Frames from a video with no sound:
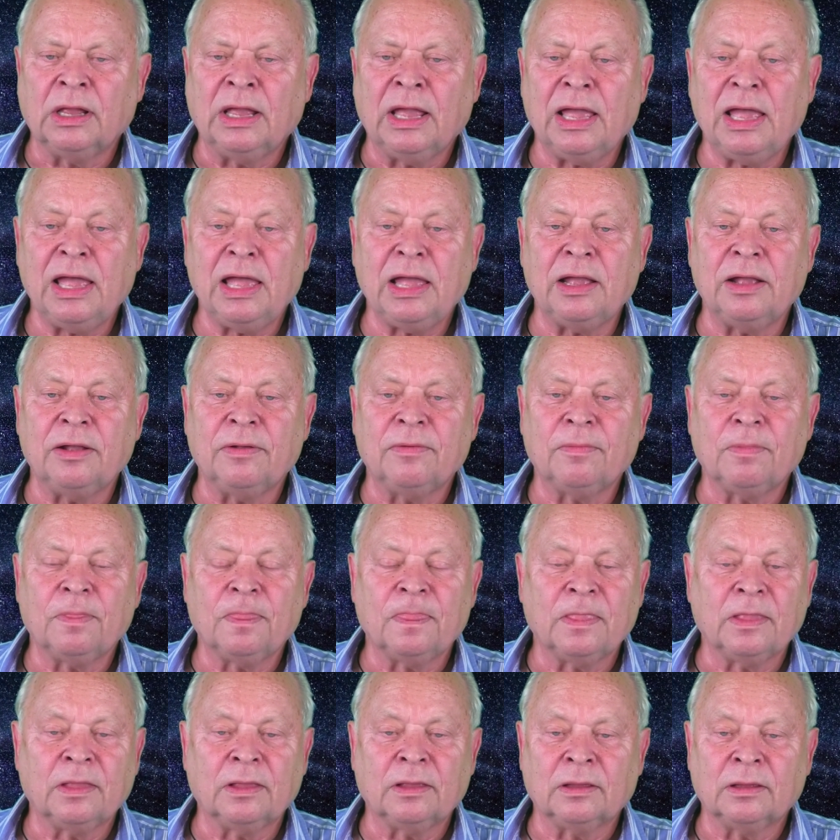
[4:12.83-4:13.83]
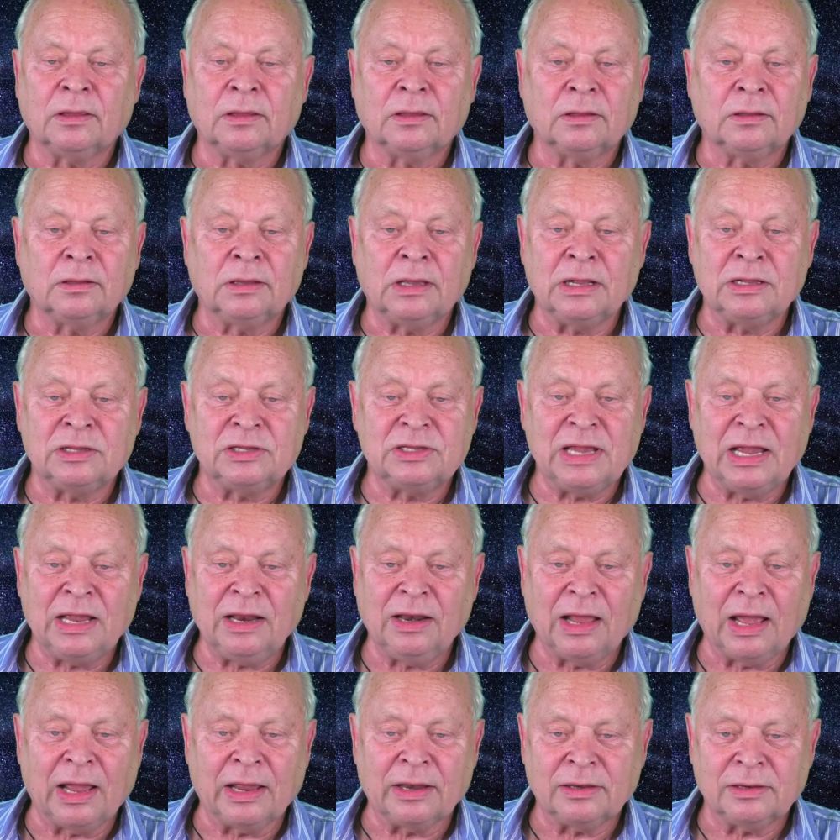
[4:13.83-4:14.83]
hey, it's
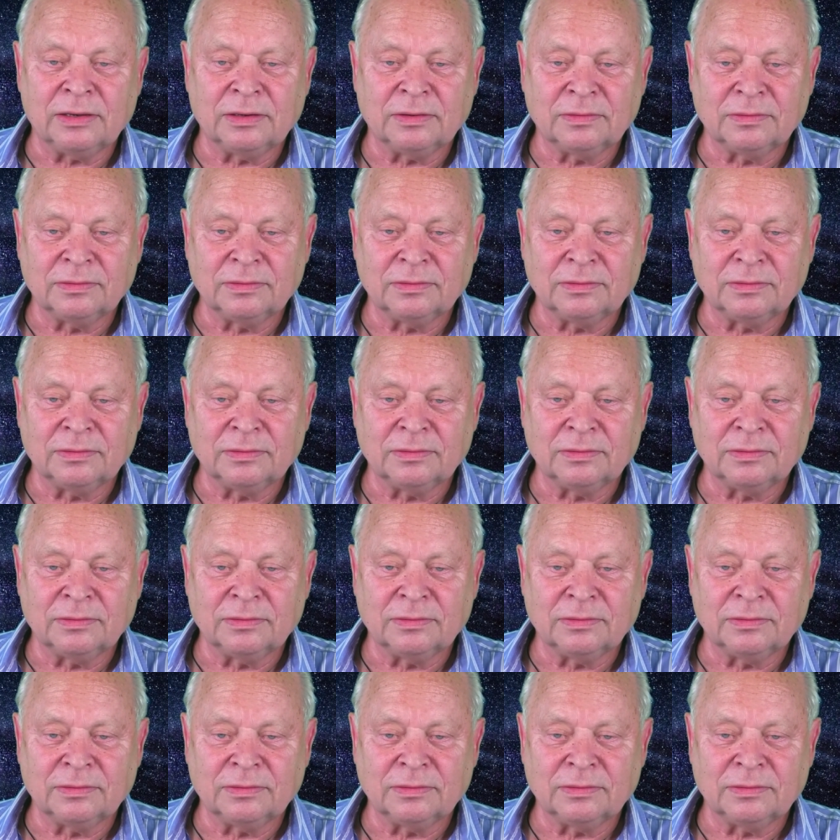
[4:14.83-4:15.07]
daylight.